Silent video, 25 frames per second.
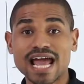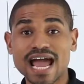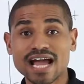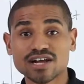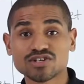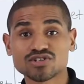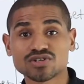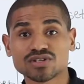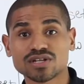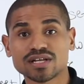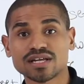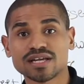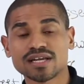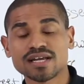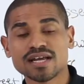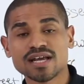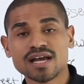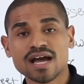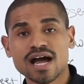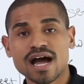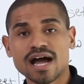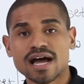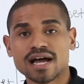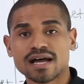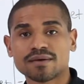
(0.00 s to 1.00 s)
actually
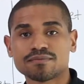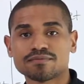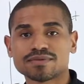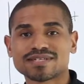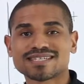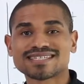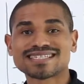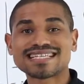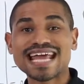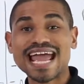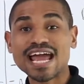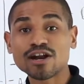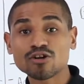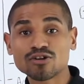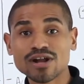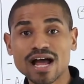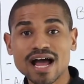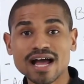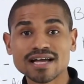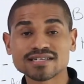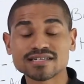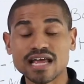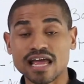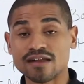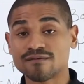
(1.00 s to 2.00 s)

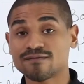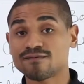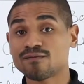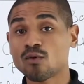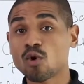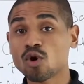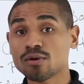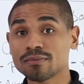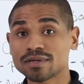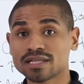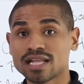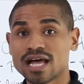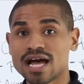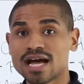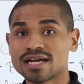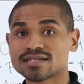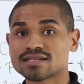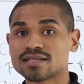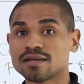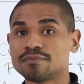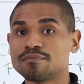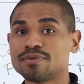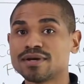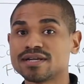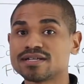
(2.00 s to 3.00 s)
standardized and formalized
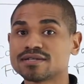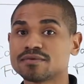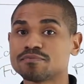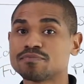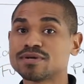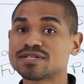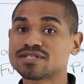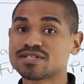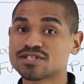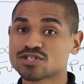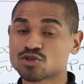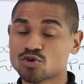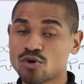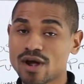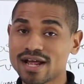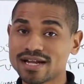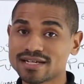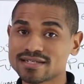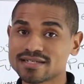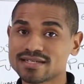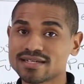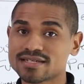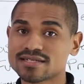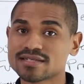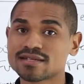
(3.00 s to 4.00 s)
the business credit
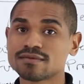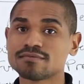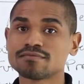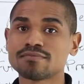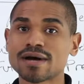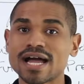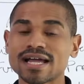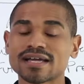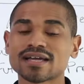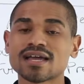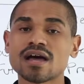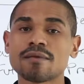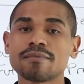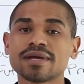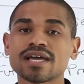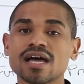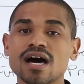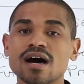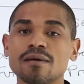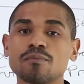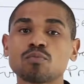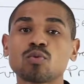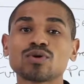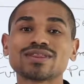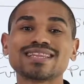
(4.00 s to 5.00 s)
system by coming
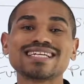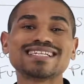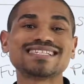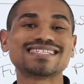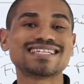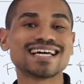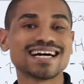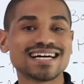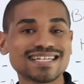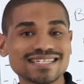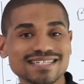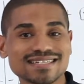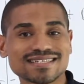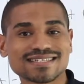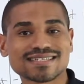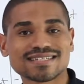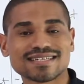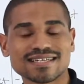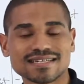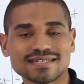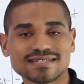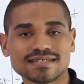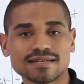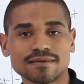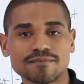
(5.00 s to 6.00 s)
up with the DUNS
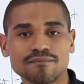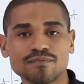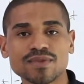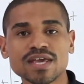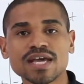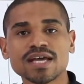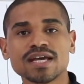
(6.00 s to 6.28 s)
system.